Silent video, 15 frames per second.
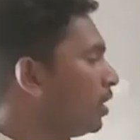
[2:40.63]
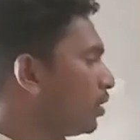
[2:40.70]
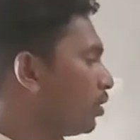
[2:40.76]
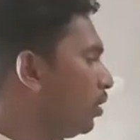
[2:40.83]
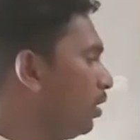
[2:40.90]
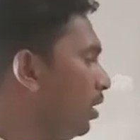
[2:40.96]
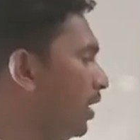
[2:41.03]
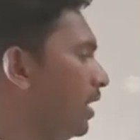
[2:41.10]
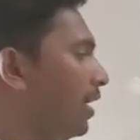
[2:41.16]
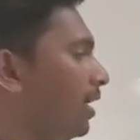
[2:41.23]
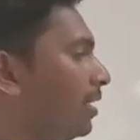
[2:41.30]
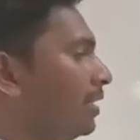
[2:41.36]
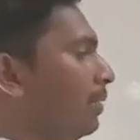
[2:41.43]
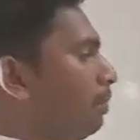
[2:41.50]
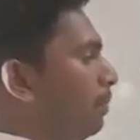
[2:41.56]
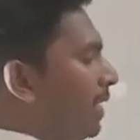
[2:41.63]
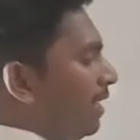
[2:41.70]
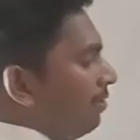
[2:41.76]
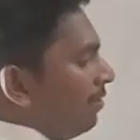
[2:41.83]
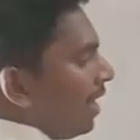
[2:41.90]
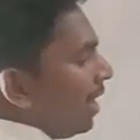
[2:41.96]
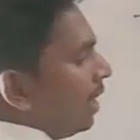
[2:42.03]
So here the
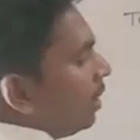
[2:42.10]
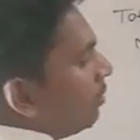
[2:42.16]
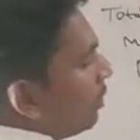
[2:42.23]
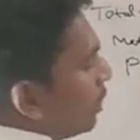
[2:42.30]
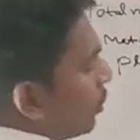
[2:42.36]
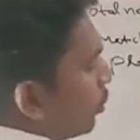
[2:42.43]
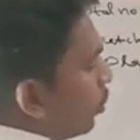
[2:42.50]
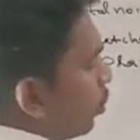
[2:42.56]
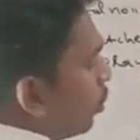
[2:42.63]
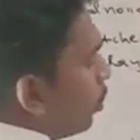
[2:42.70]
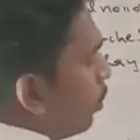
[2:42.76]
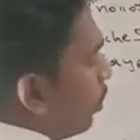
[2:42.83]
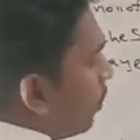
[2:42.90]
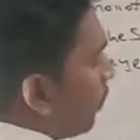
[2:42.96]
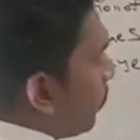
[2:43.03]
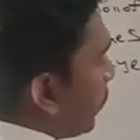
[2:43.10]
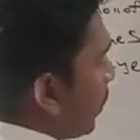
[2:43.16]
p value is 2